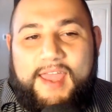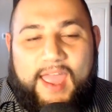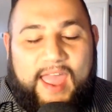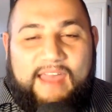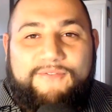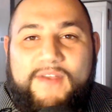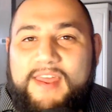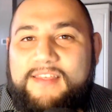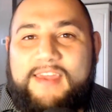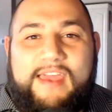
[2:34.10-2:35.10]
If it
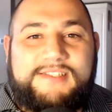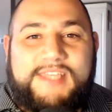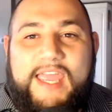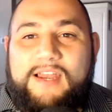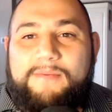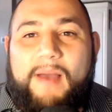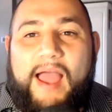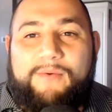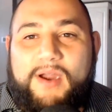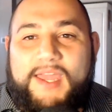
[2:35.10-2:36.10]
is Case Keenum,
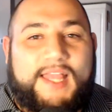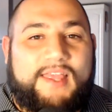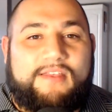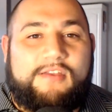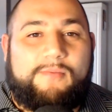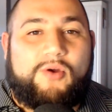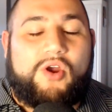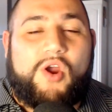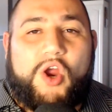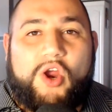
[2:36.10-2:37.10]
I want to get this
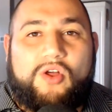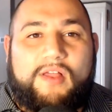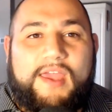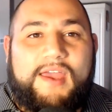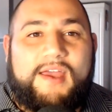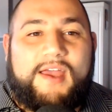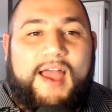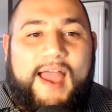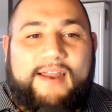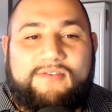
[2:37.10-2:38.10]
number early.
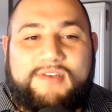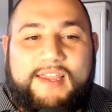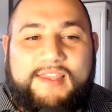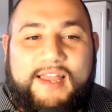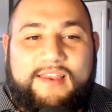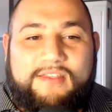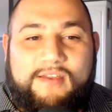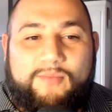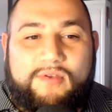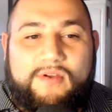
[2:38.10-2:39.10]
I don't think that this
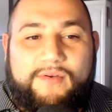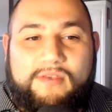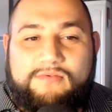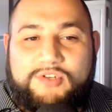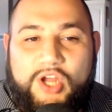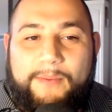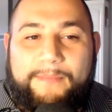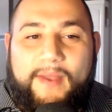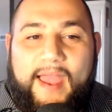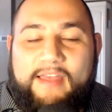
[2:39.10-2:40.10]
number is going to
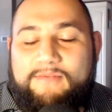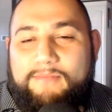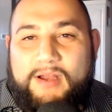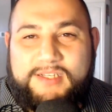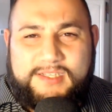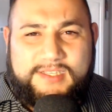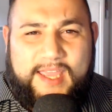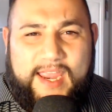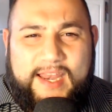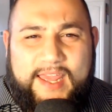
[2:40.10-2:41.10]
jump as much as
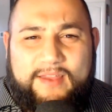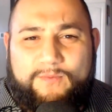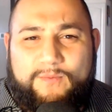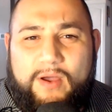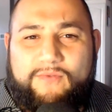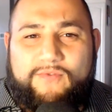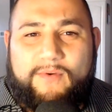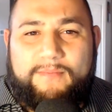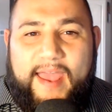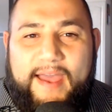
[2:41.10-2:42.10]
it will
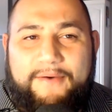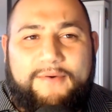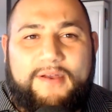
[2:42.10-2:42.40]
from now.